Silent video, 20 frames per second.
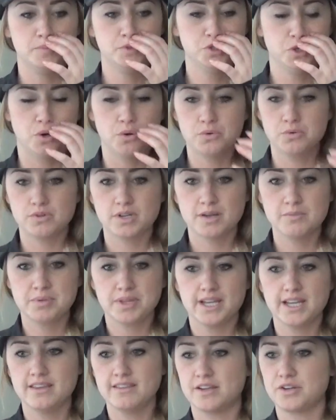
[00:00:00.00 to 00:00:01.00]
Don't
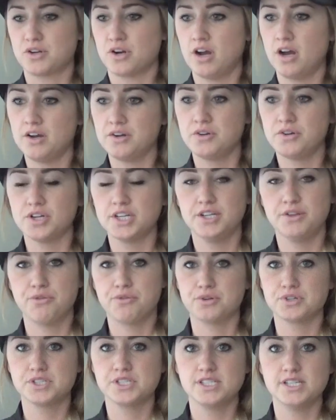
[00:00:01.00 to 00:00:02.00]
complain that you're hungry,
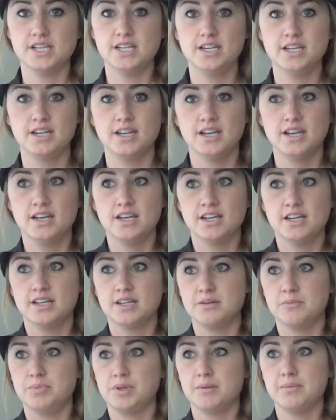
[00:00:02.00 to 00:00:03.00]
thirsty,
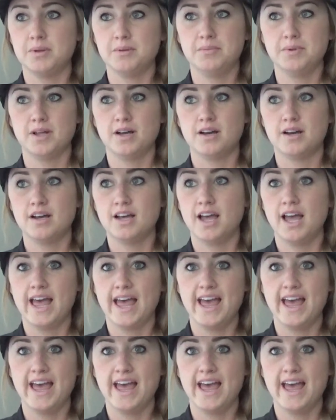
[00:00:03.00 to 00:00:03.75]
blah, blah, blah.